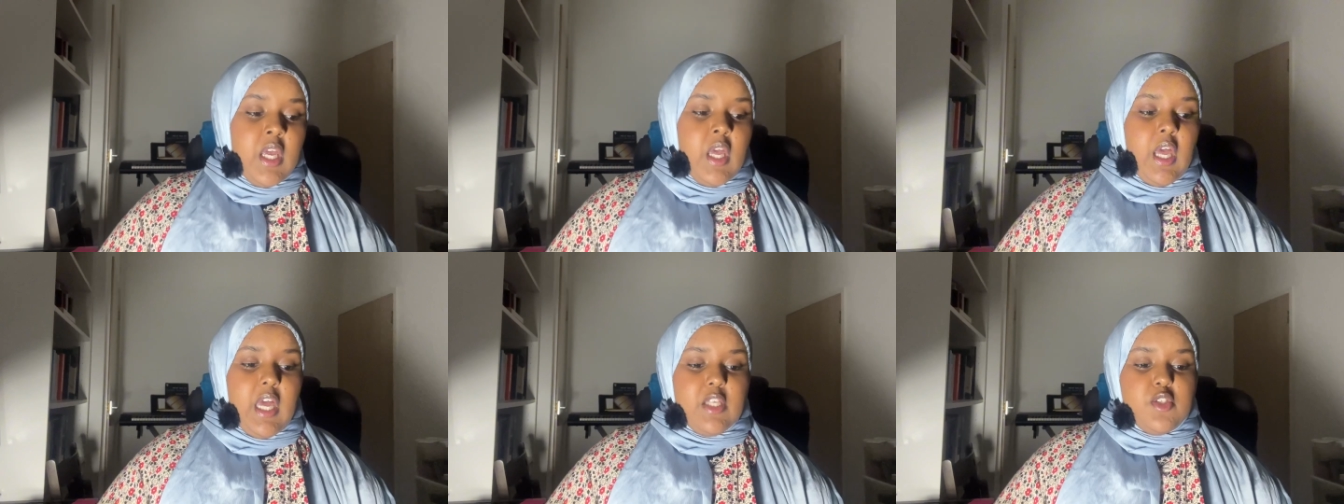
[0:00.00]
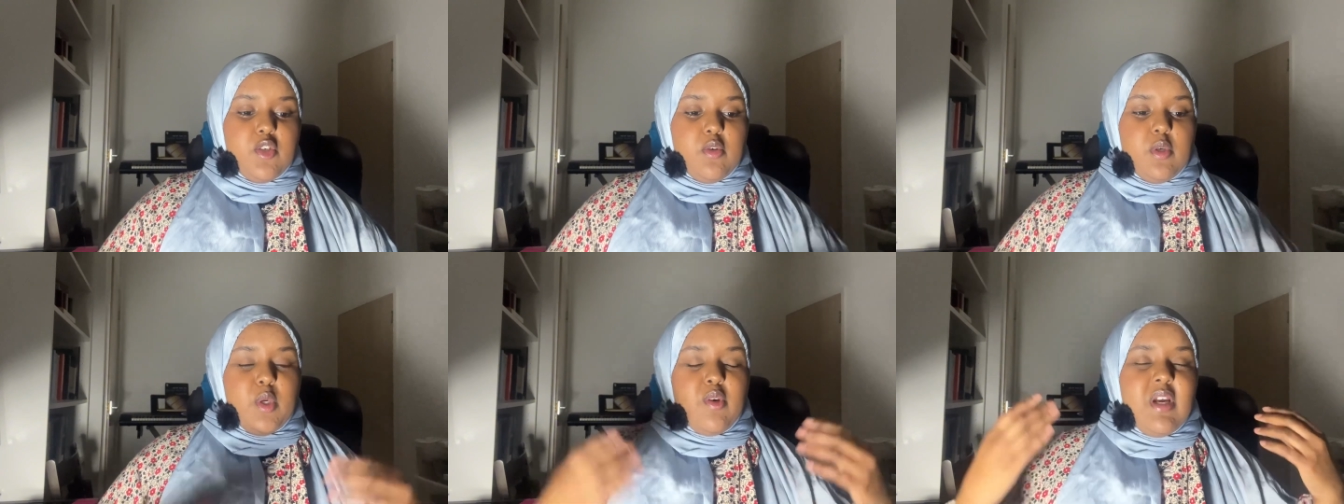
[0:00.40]
And so
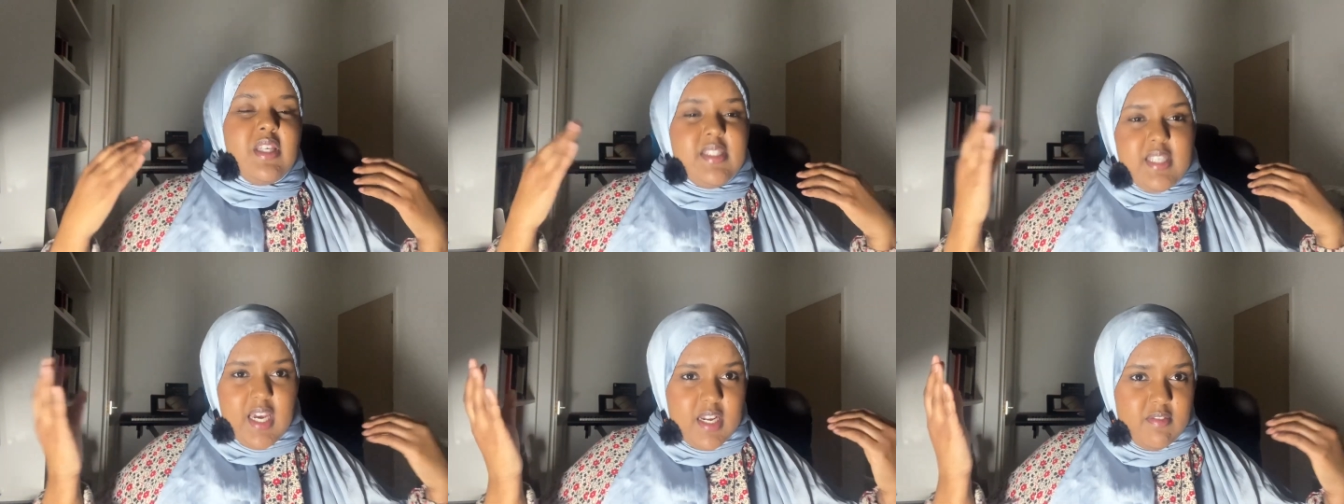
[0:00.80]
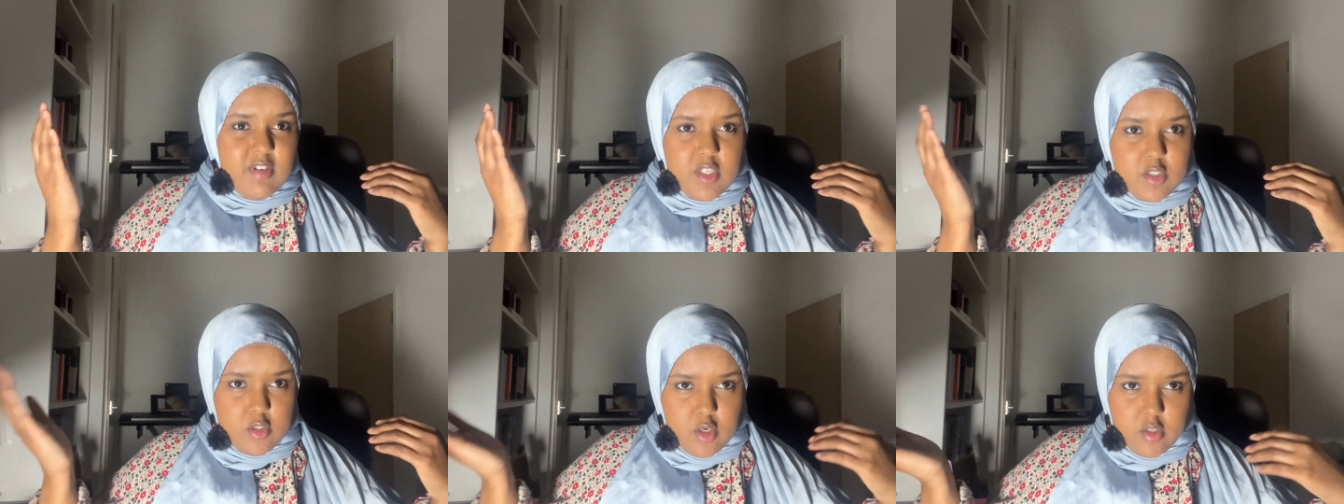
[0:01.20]
it creates kind of like
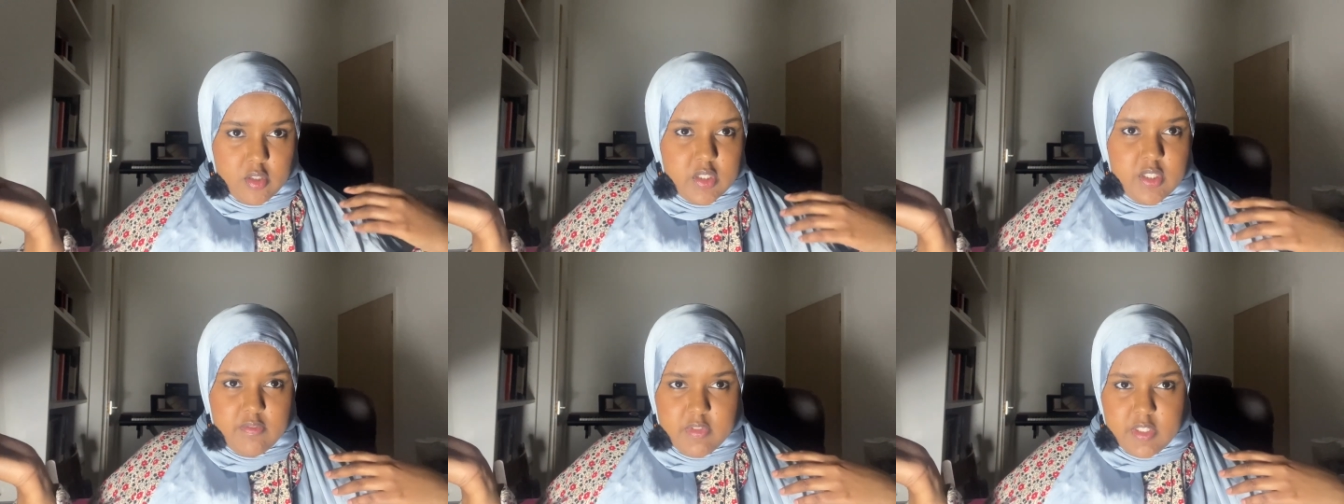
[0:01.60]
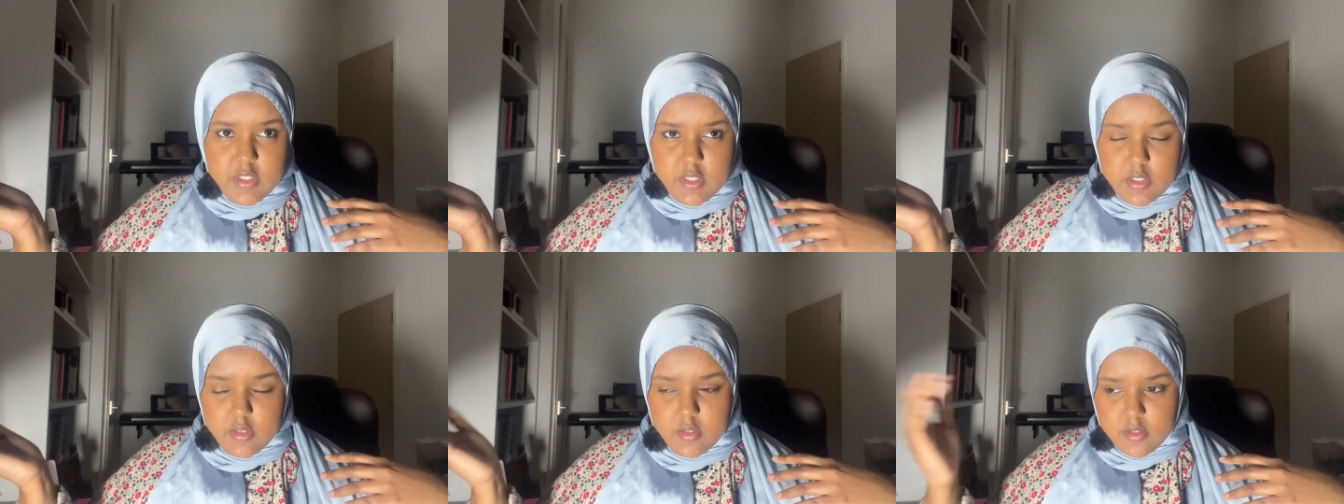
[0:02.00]
a cognitive
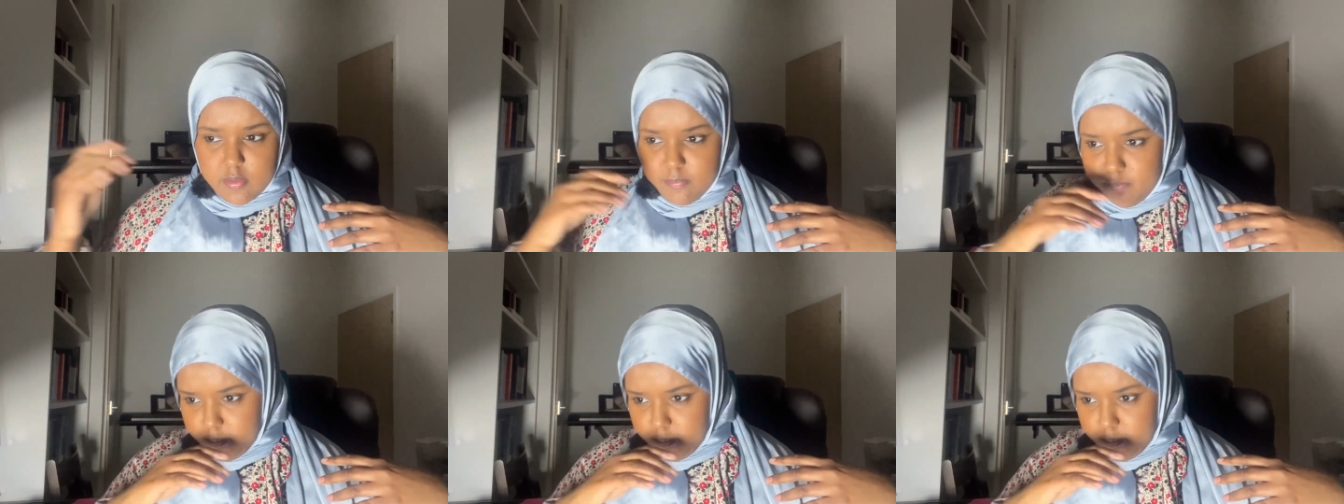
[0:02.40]
dissonance.